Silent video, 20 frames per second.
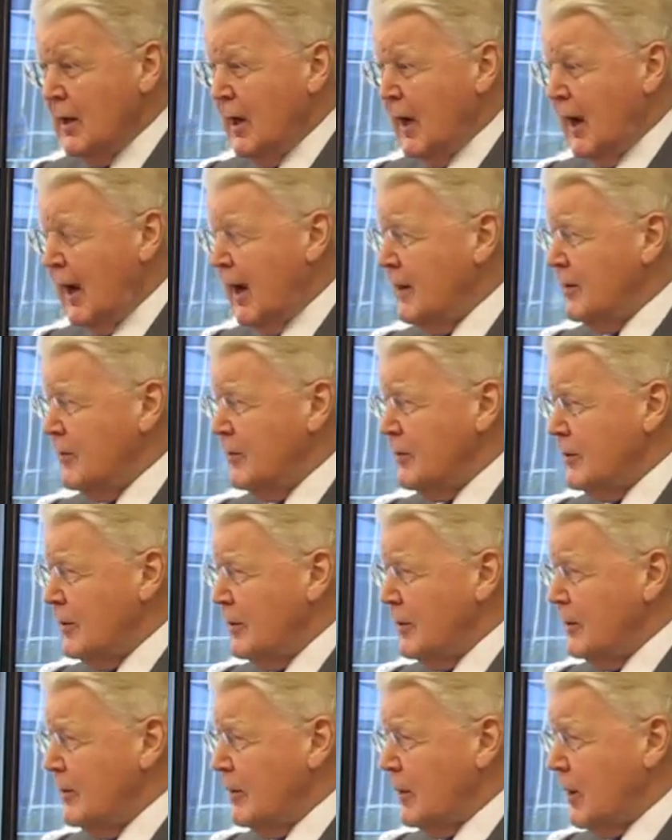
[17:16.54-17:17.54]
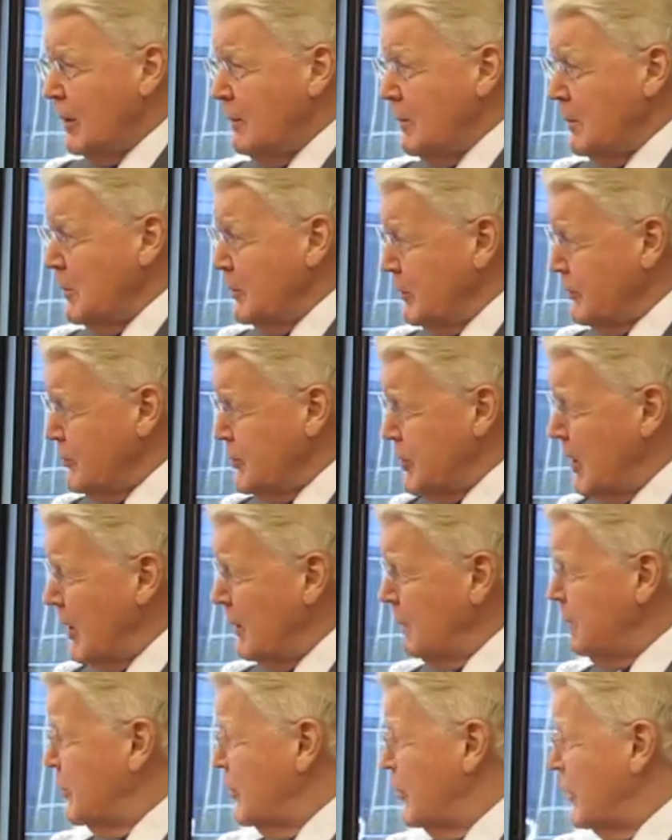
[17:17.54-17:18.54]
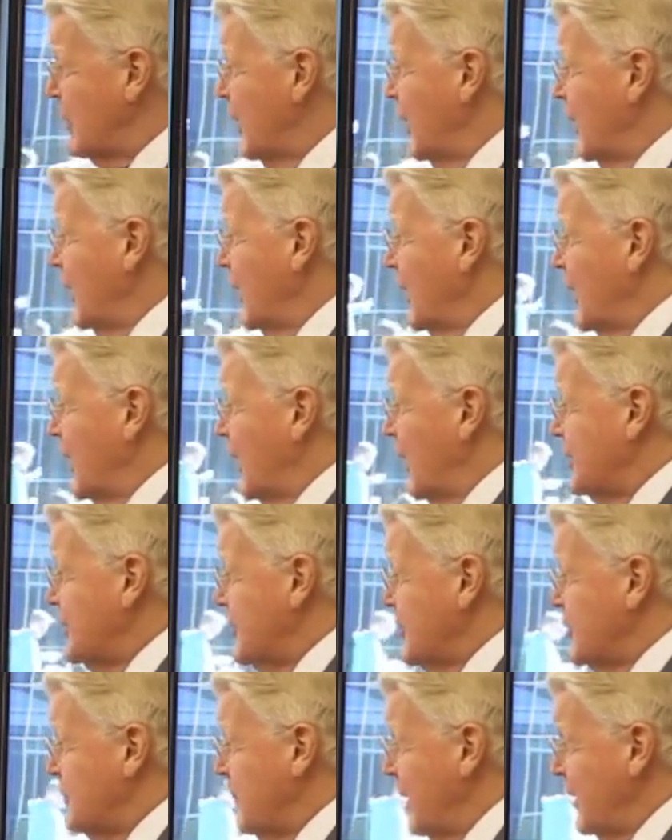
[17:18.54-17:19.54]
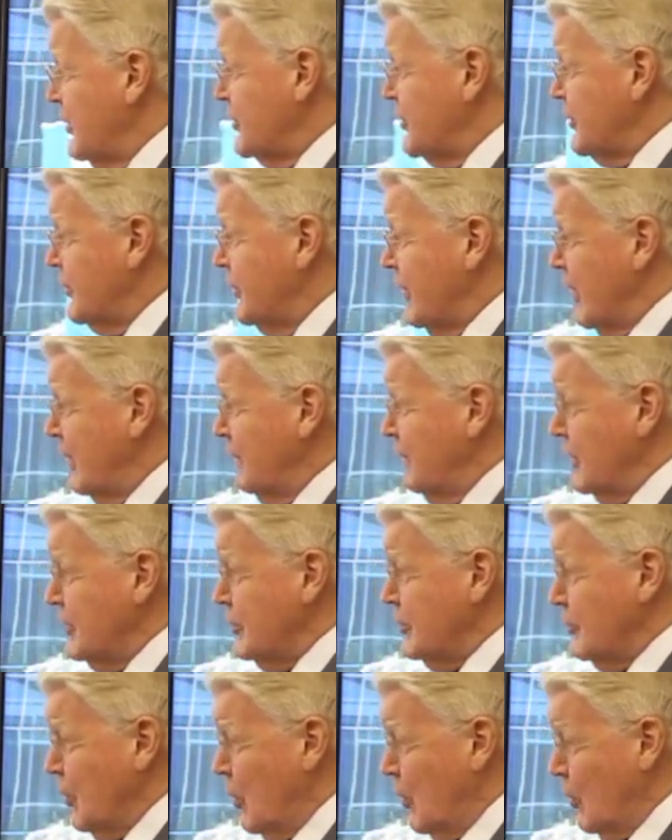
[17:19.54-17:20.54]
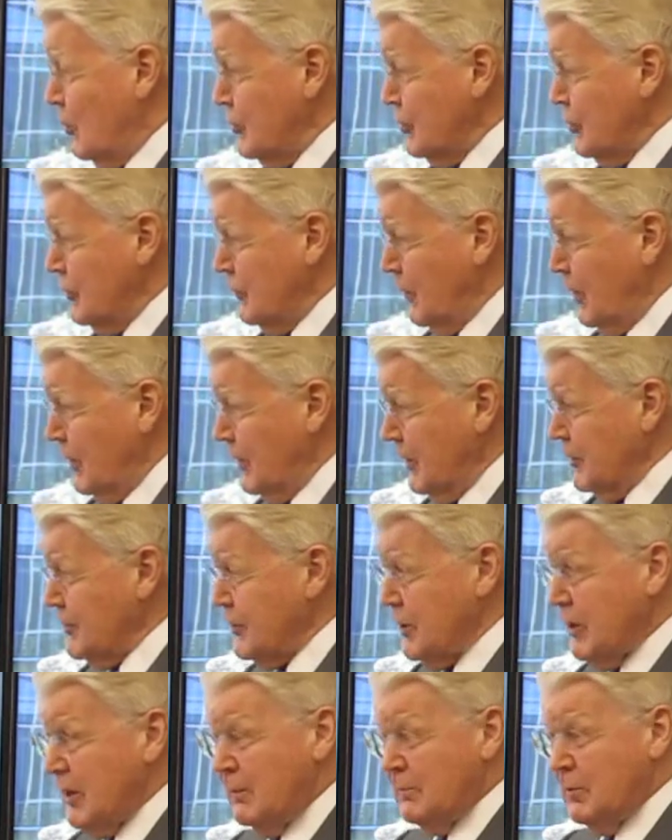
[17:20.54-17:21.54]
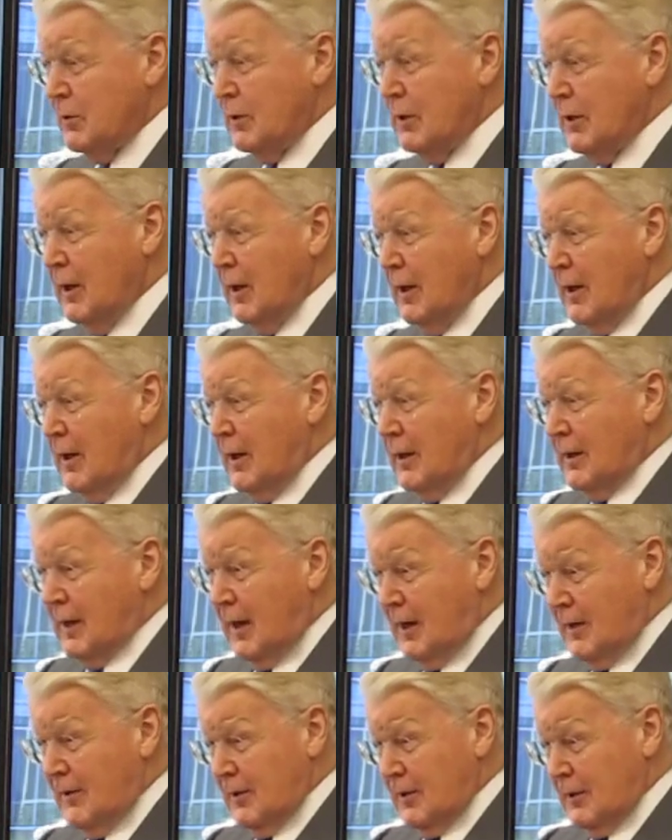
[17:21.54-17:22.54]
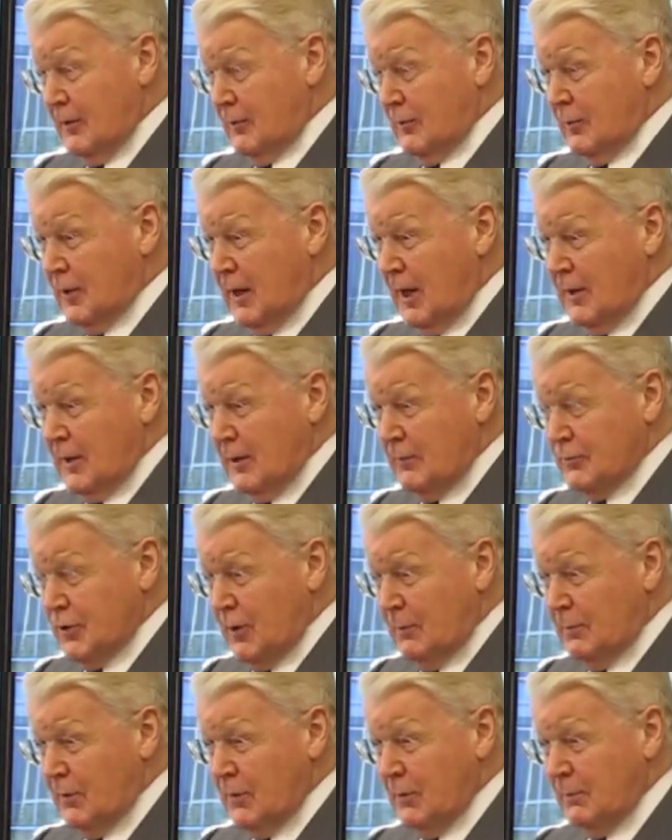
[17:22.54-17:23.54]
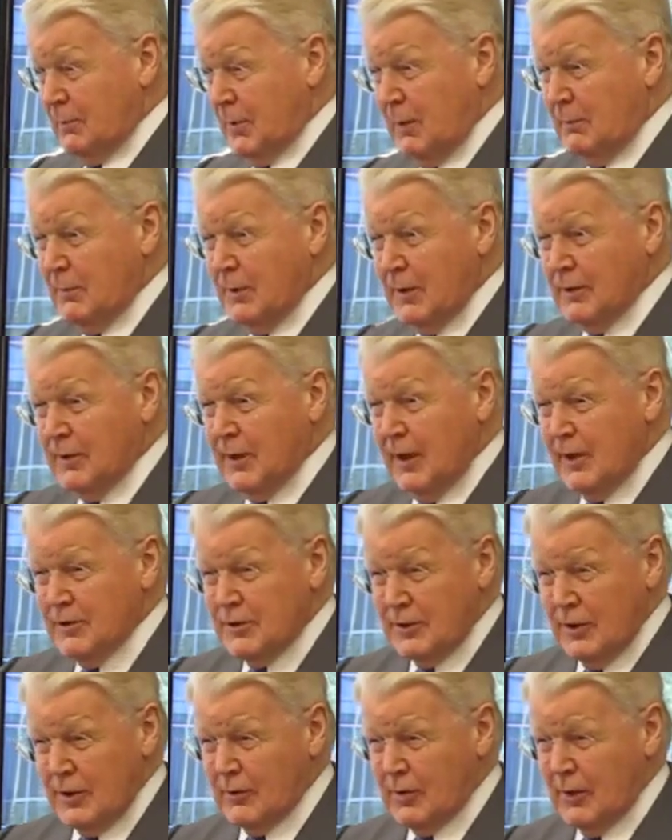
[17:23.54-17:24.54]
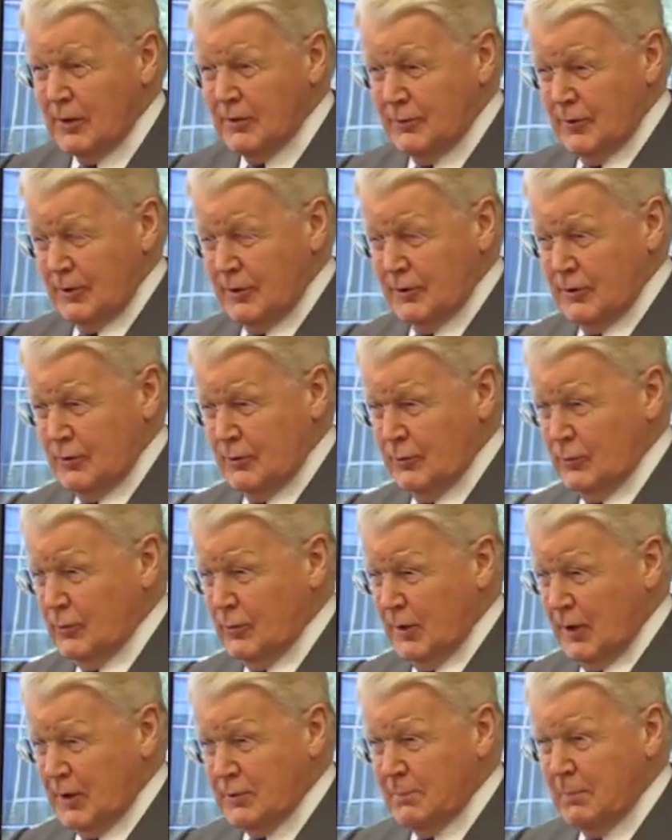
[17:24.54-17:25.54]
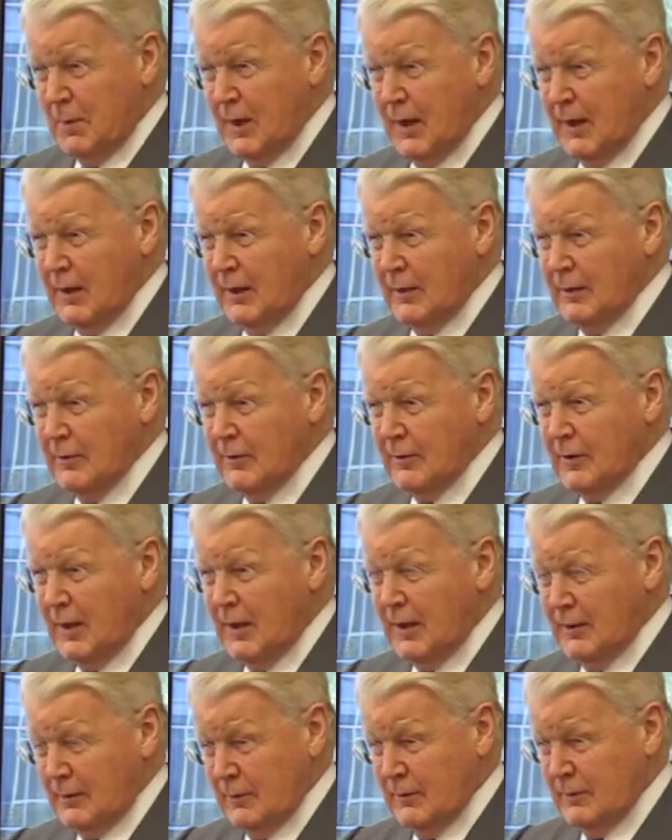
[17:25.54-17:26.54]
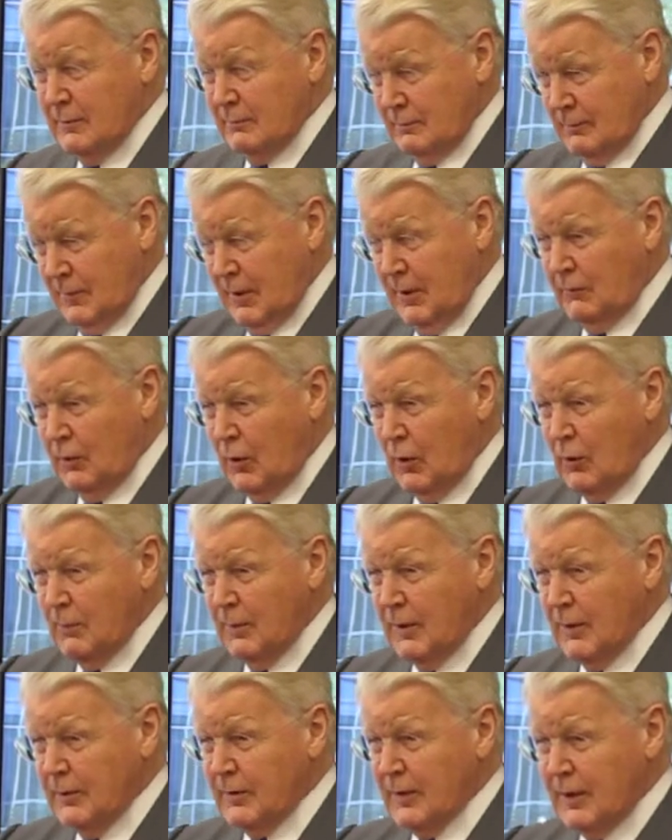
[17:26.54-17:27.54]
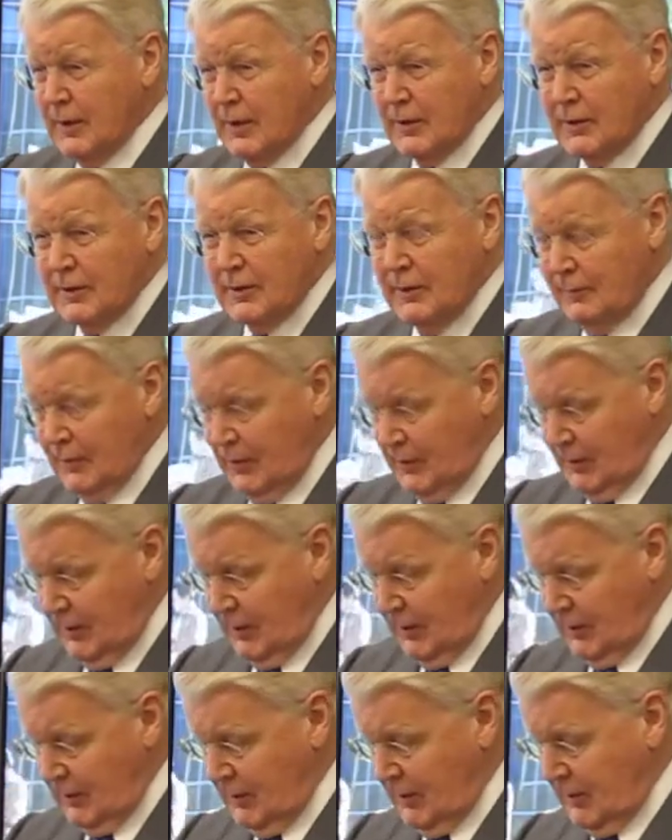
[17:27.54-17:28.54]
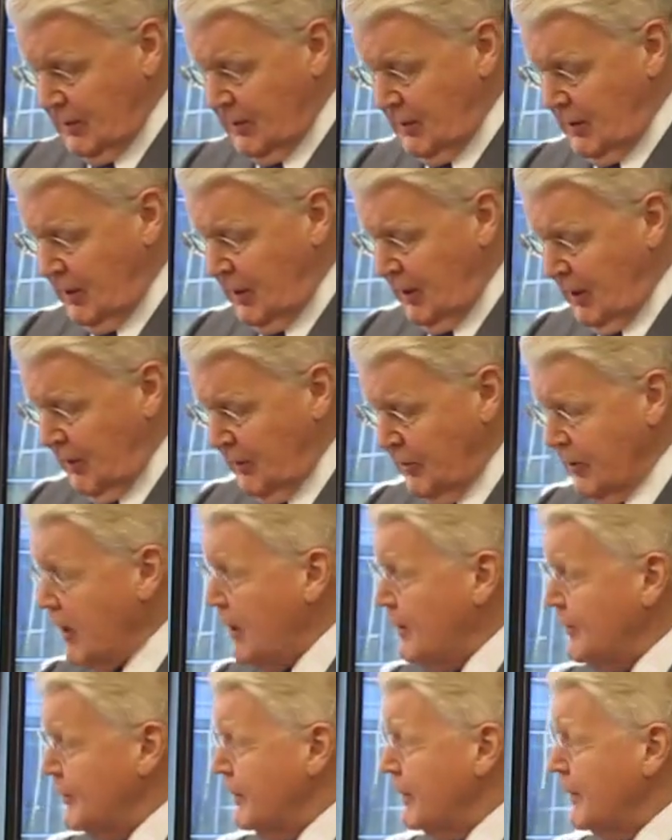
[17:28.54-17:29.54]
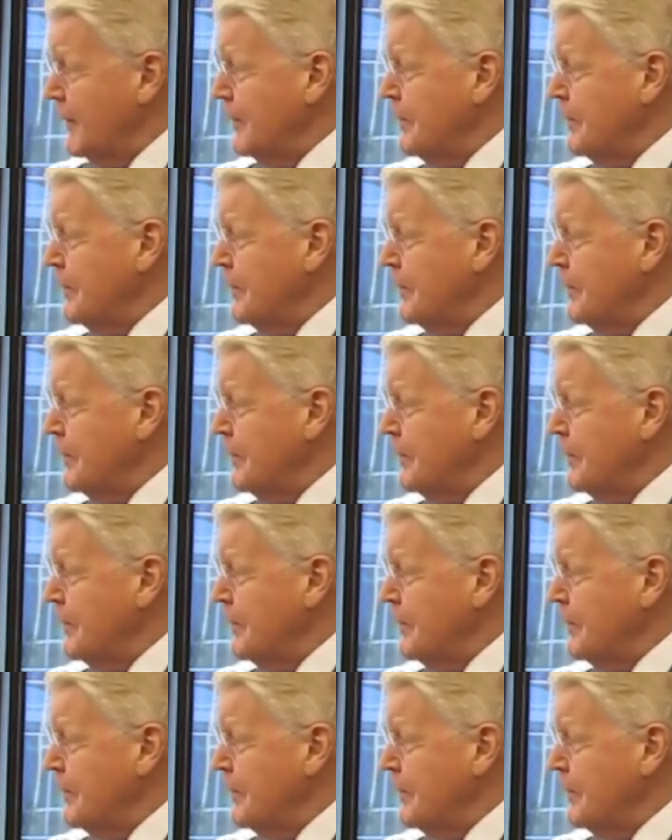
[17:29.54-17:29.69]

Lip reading: And the government of Singapore has expressed a wish to host one in Singapore, gathering together some of the prominent Asian countries to explain their involvement and activity in the Arctic.